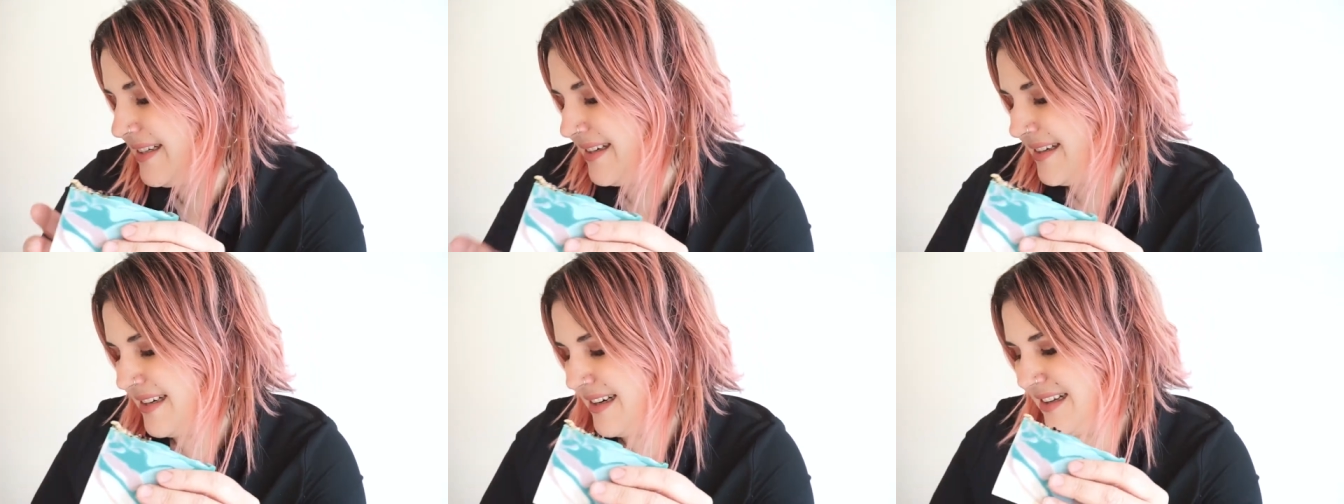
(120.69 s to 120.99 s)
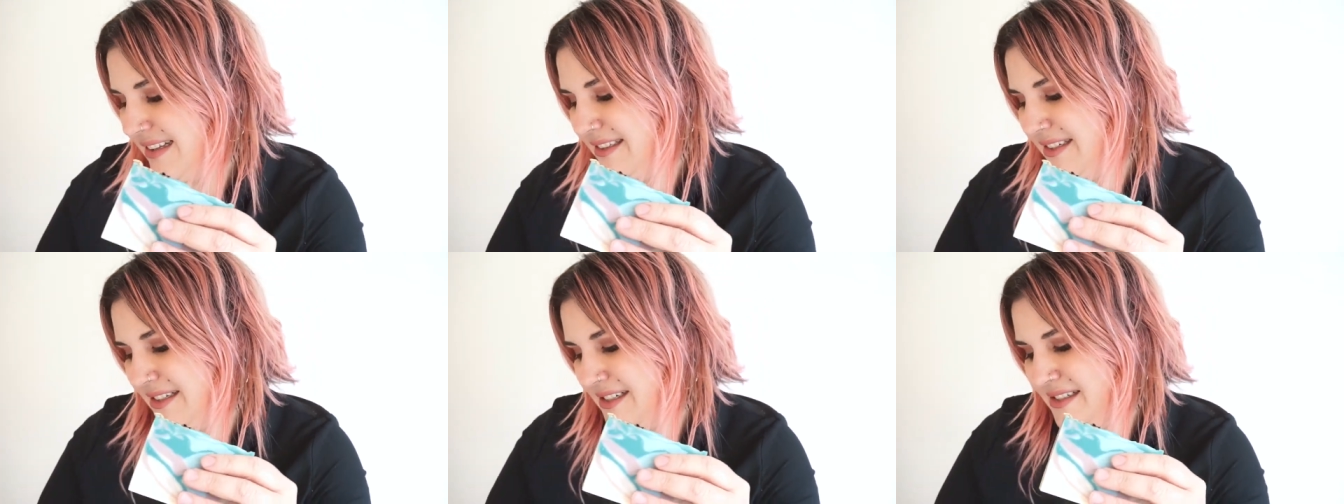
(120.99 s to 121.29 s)

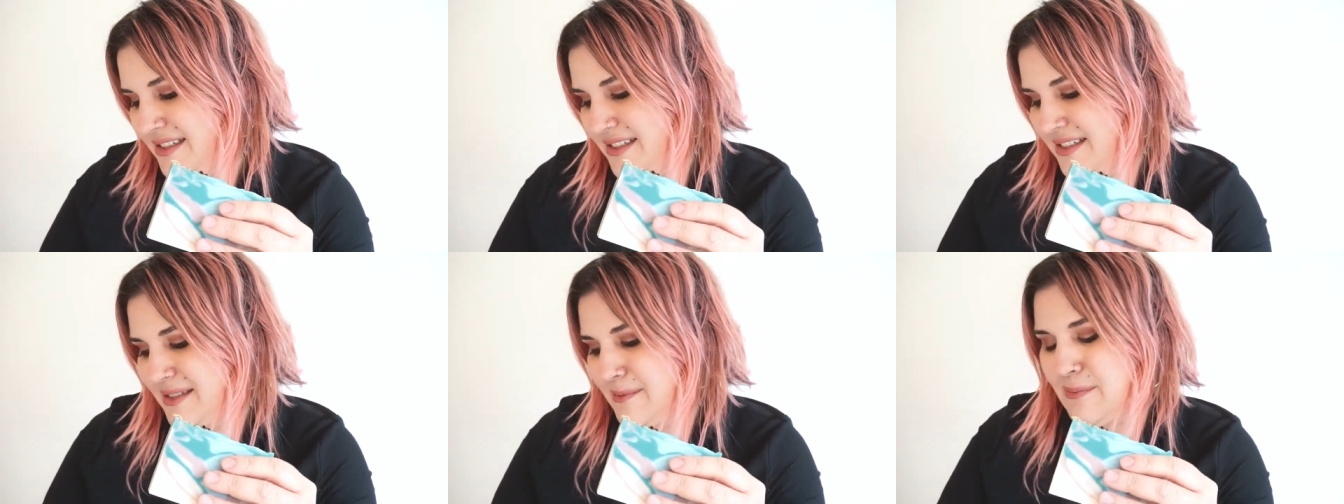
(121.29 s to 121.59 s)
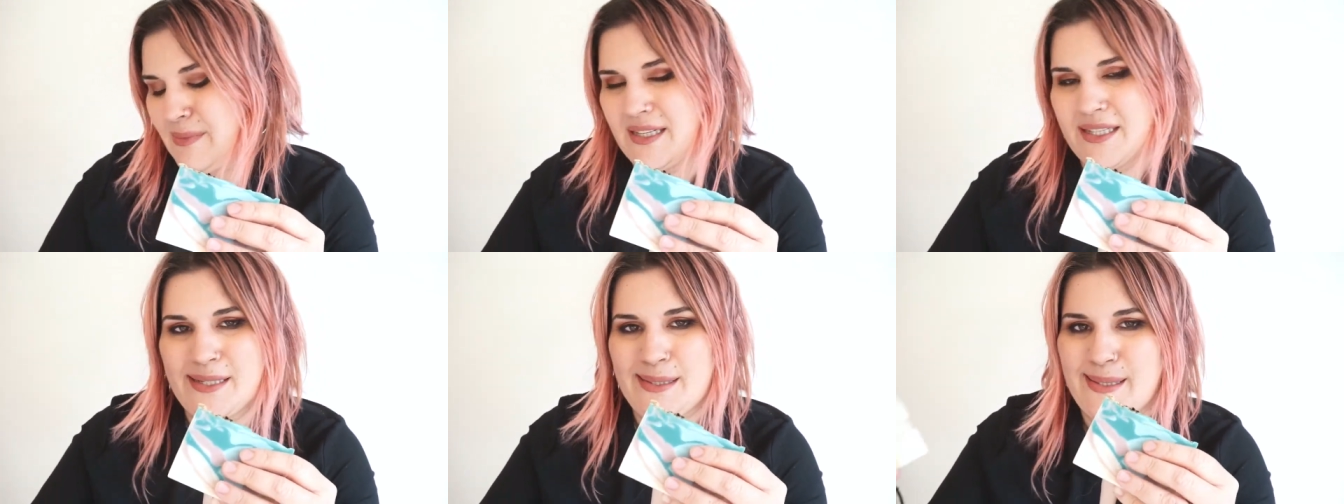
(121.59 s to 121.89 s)
colors
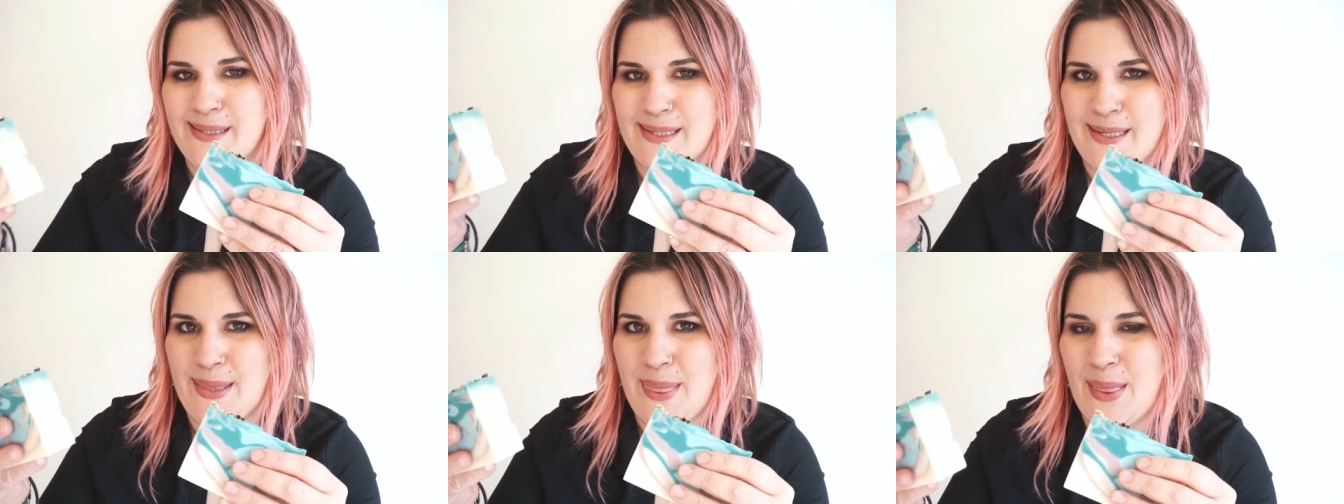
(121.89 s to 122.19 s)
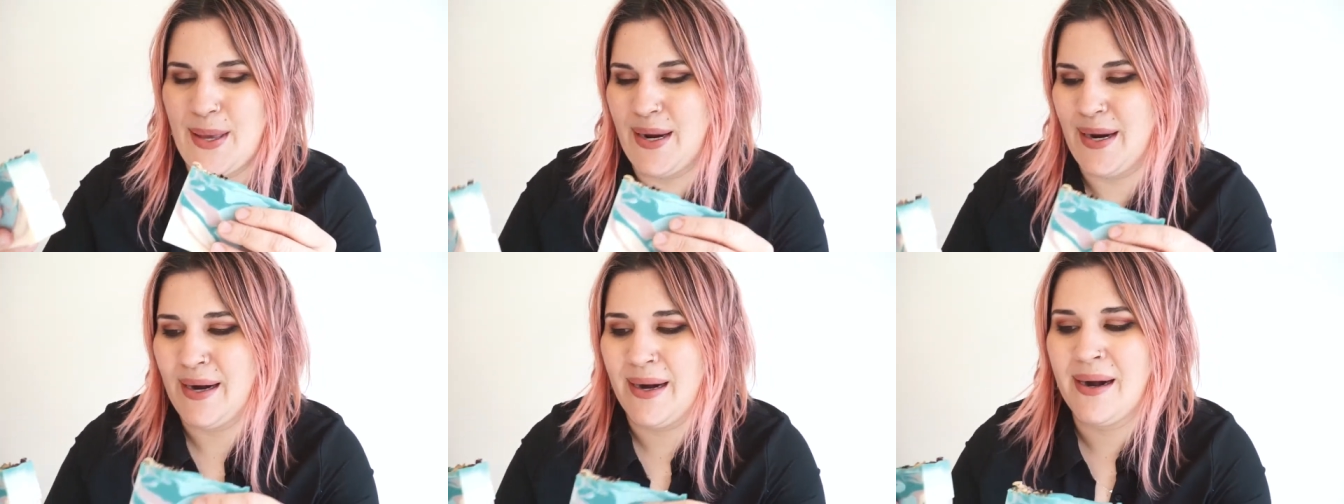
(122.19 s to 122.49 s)
mixed in
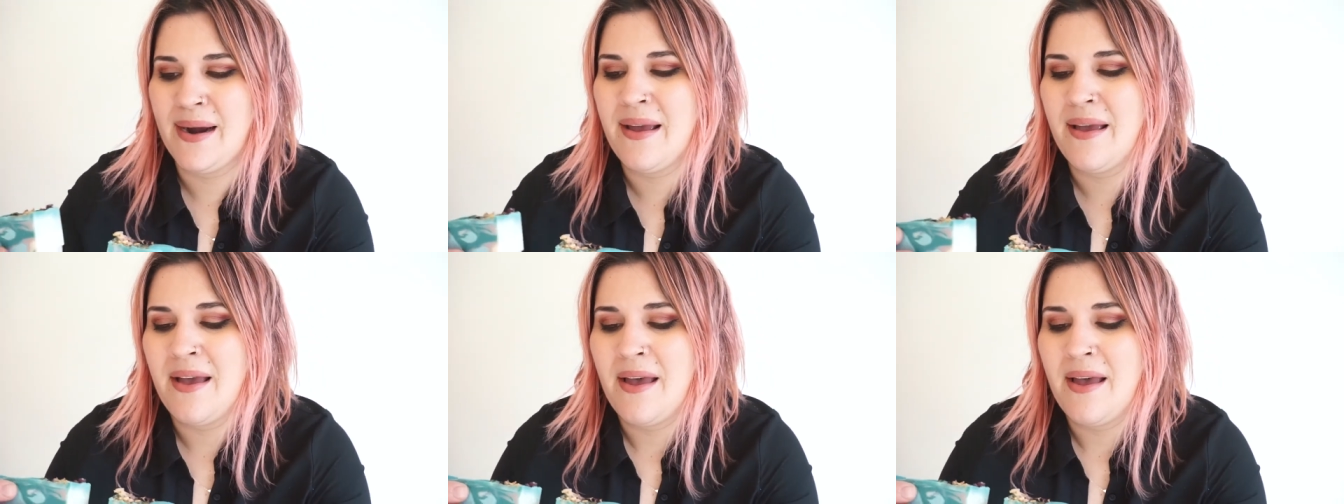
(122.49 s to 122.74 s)
there.